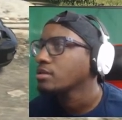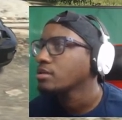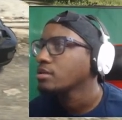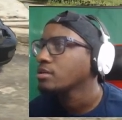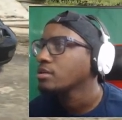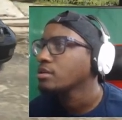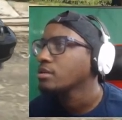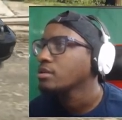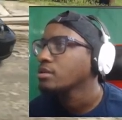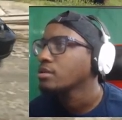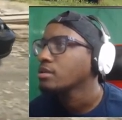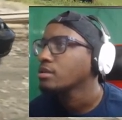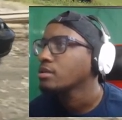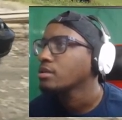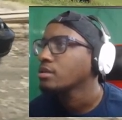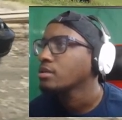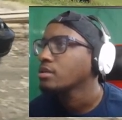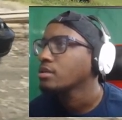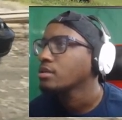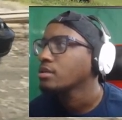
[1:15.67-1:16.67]

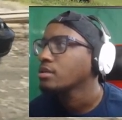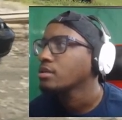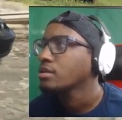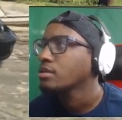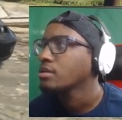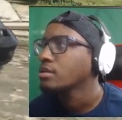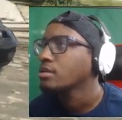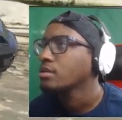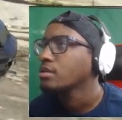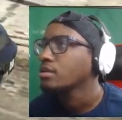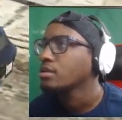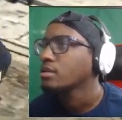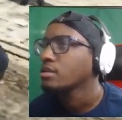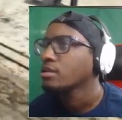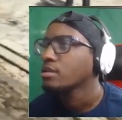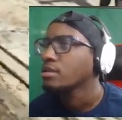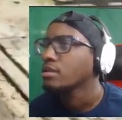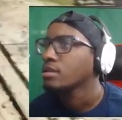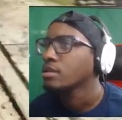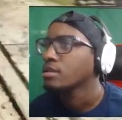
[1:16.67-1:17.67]

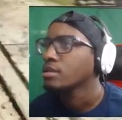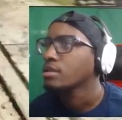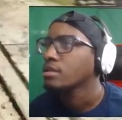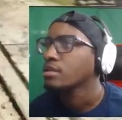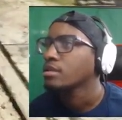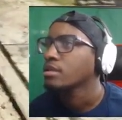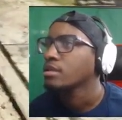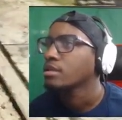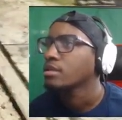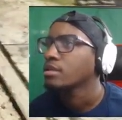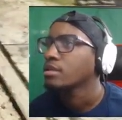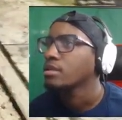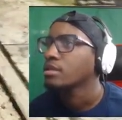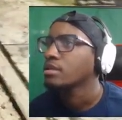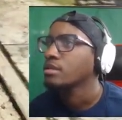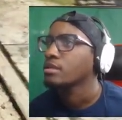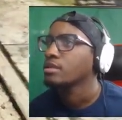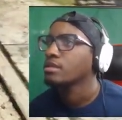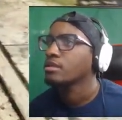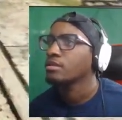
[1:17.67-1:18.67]

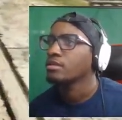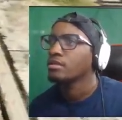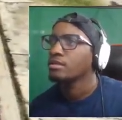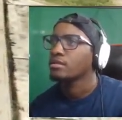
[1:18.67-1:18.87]
Nothing is said.